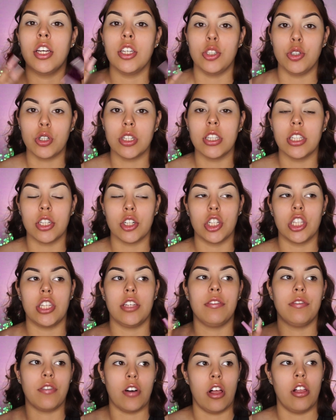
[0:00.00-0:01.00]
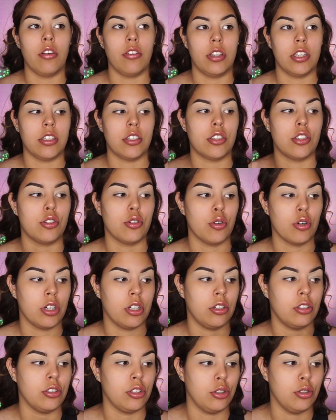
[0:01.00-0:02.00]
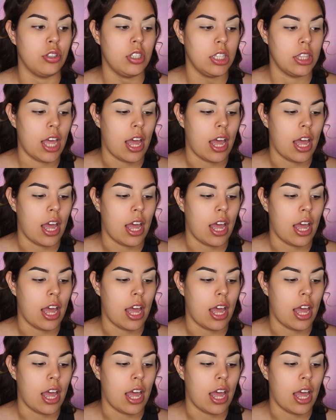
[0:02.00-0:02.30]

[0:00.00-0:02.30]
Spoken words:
you can literally follow this tutorial using